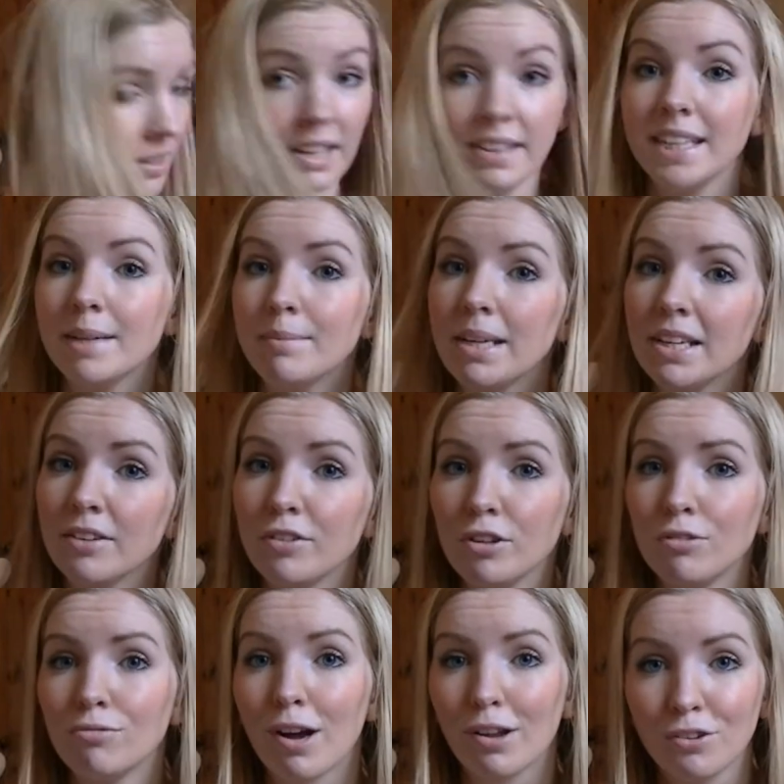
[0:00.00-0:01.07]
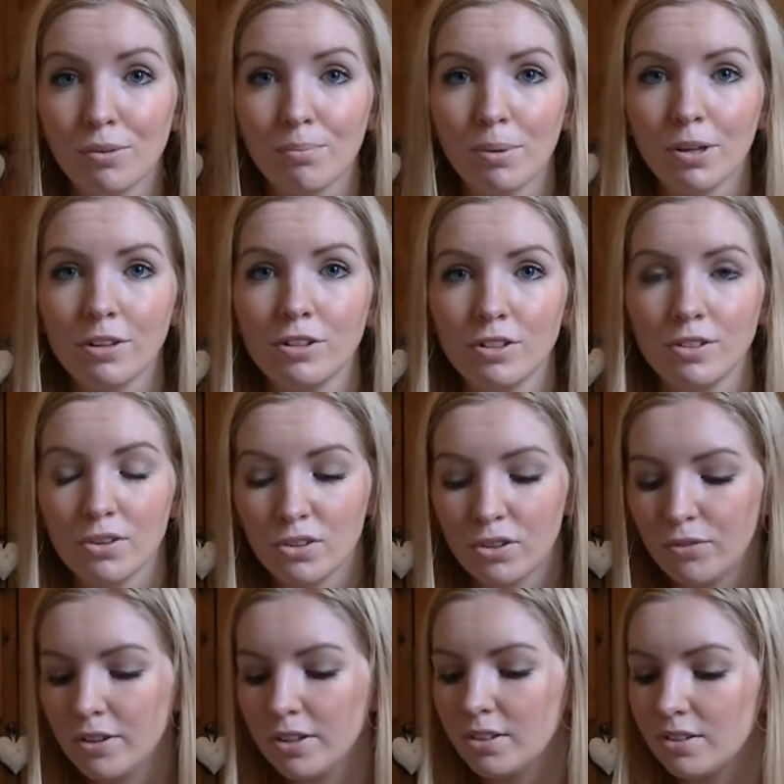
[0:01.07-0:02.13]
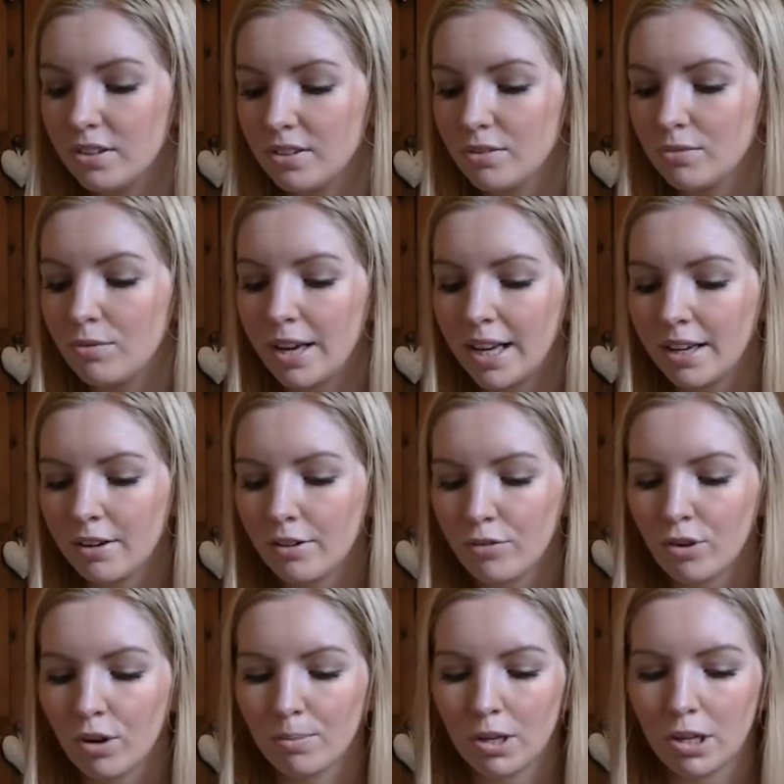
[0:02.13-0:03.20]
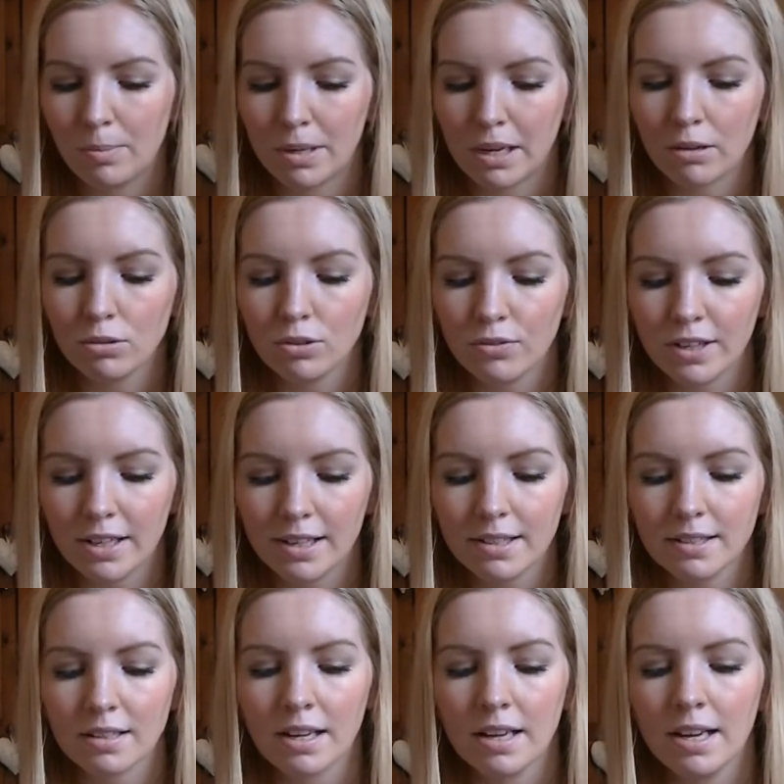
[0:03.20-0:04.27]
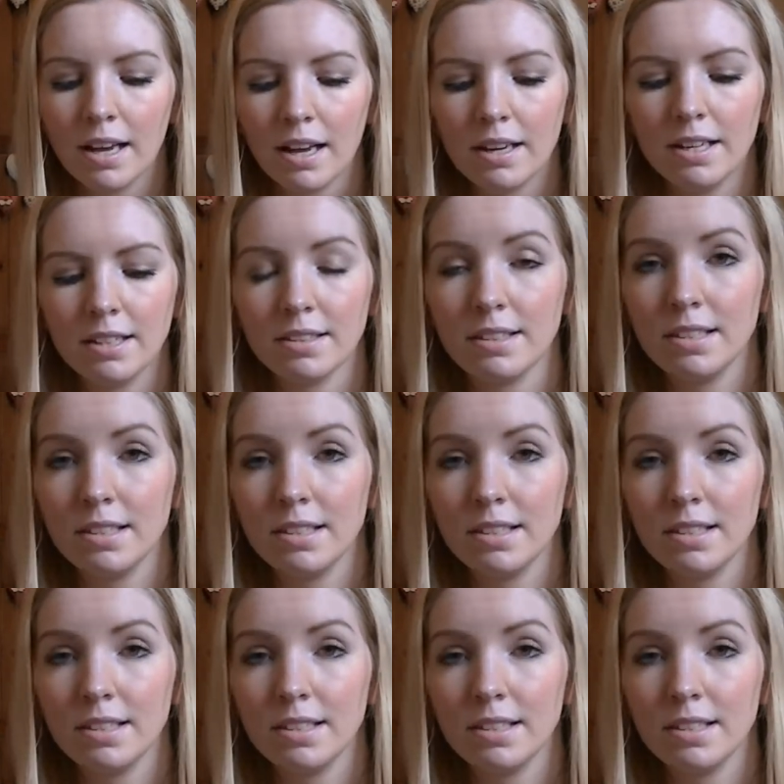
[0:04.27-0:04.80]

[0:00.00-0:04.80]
And then I made a few random purchases. The first is a ring from Urban Outfitters, and it's